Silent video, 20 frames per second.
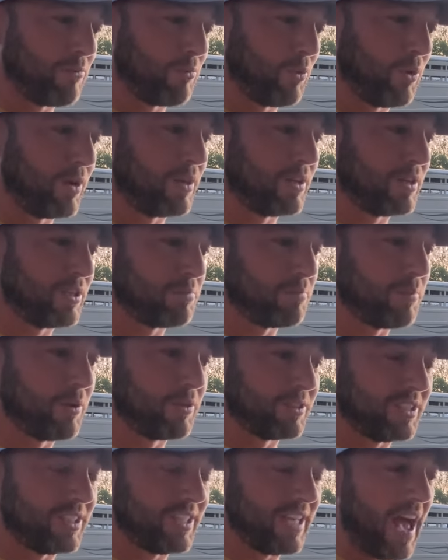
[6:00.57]
we're
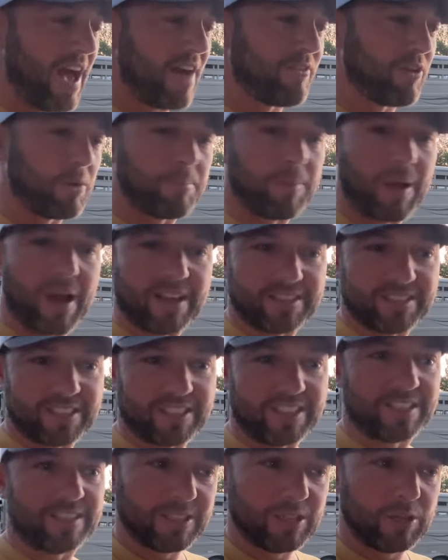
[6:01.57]
supposed to have our
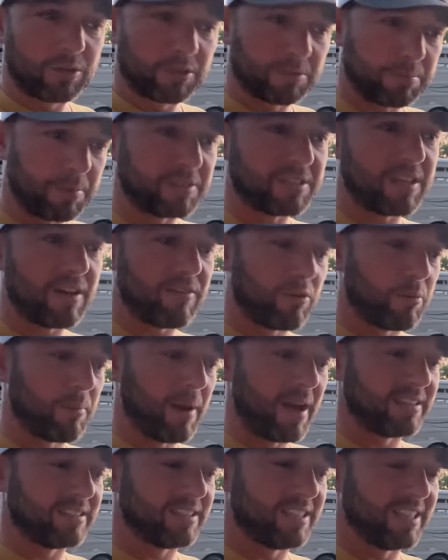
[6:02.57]
bison. We're supposed to have our
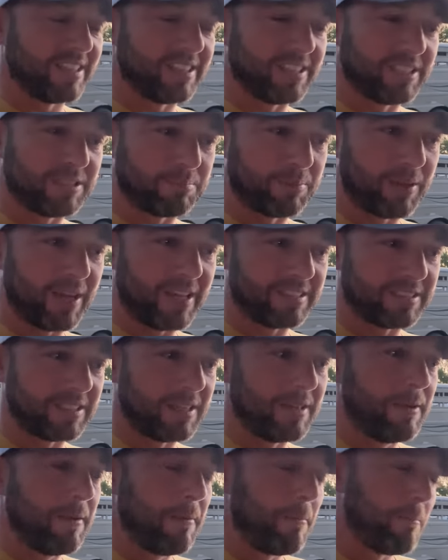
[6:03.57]
bison at this place
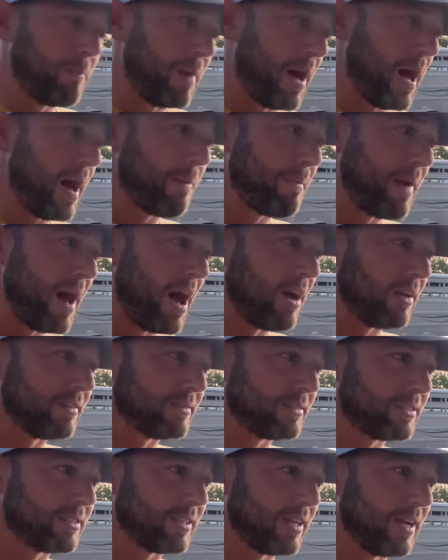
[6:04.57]
by about,
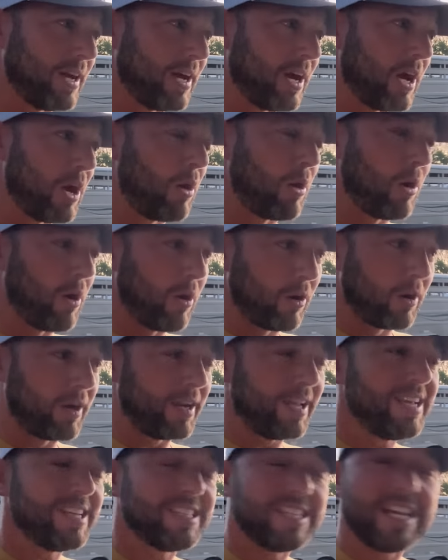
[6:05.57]
uh, our
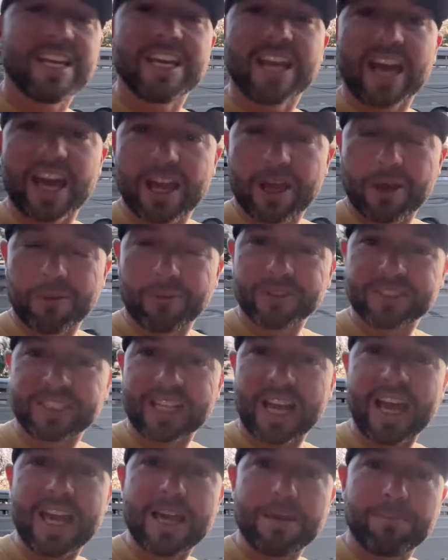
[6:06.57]
E T A was
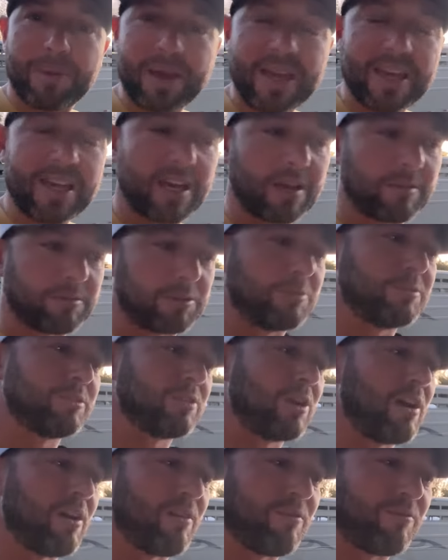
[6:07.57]
eight P M So we
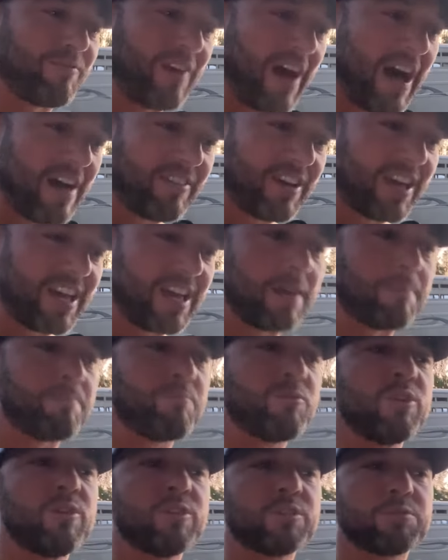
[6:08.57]
started at five A M
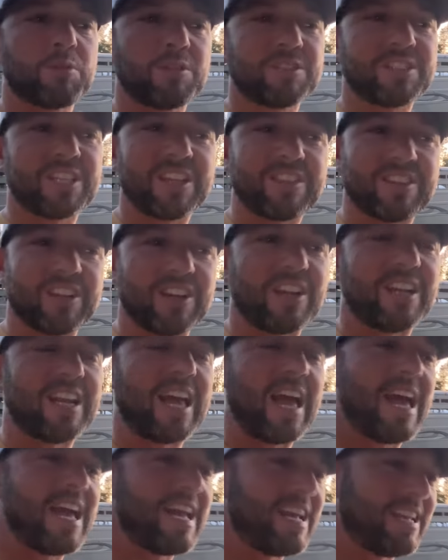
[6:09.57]
Supposed to get there at
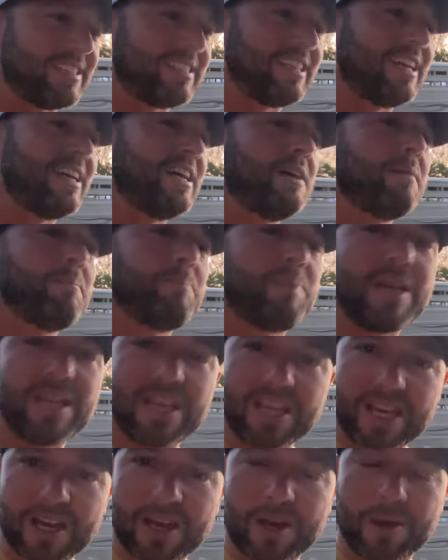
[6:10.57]
eight P
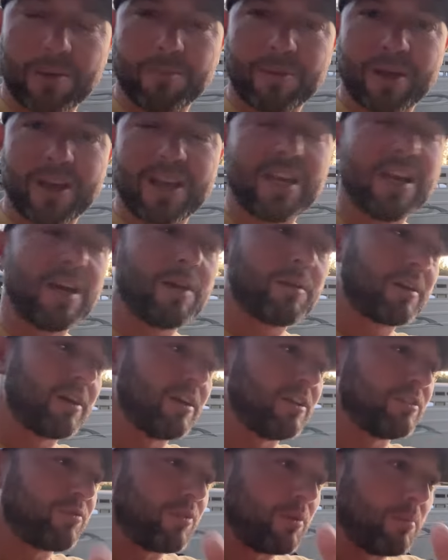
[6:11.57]
M
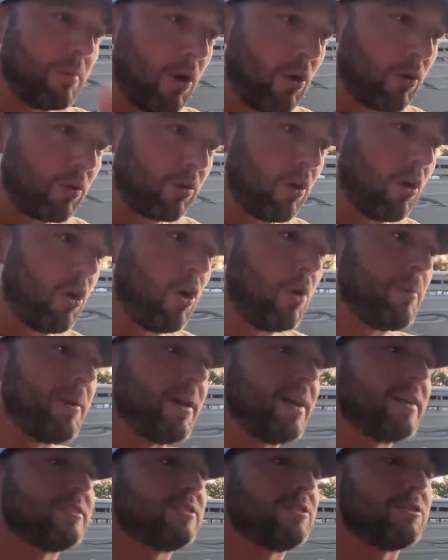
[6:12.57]
because from
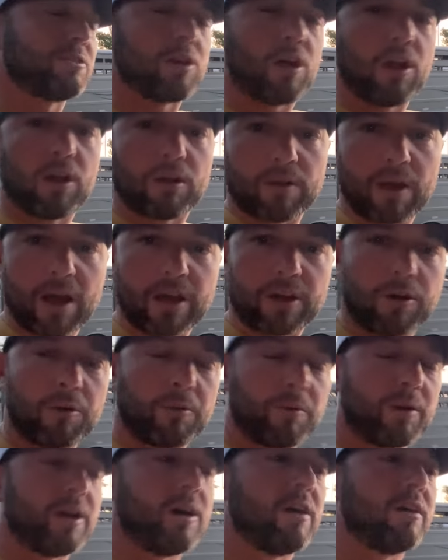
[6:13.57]
Oklahoma to Colorado,
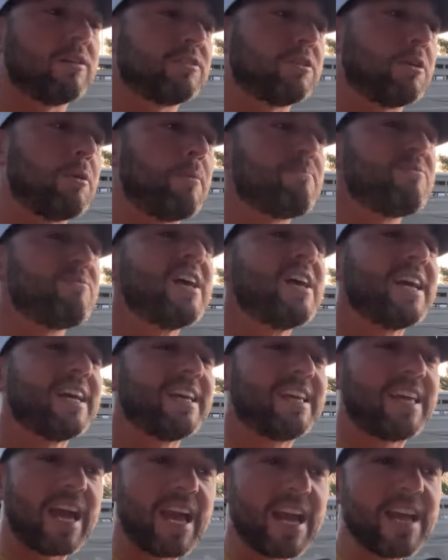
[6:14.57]
we also
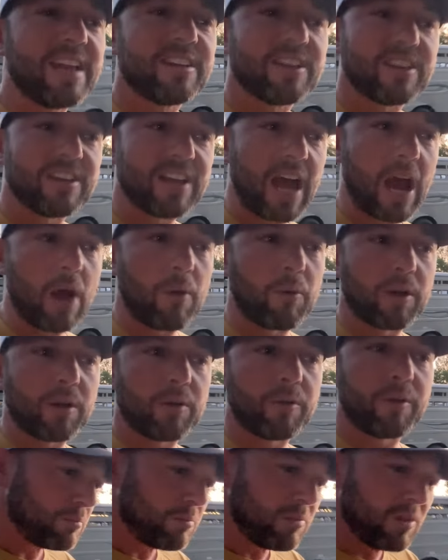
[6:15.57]
gained an
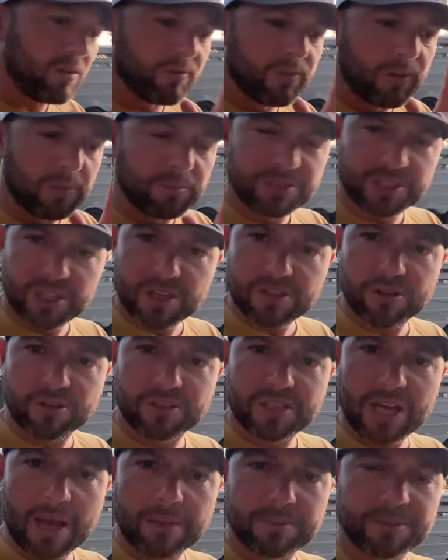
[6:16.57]
hour from Central
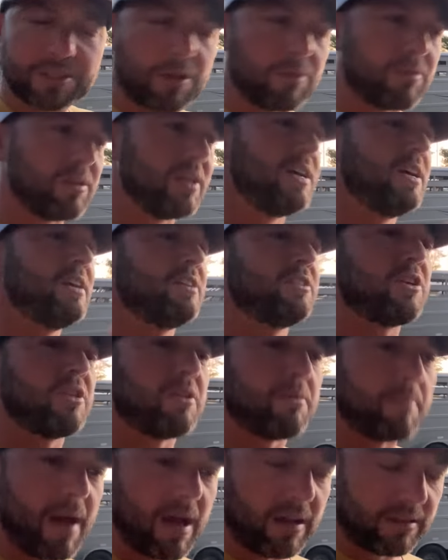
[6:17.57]
Time Zone to the
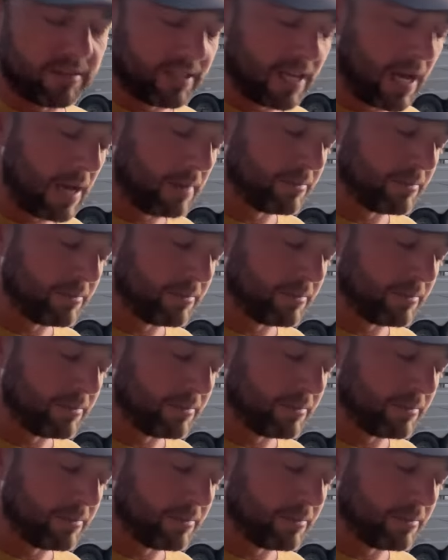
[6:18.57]
Mountain Time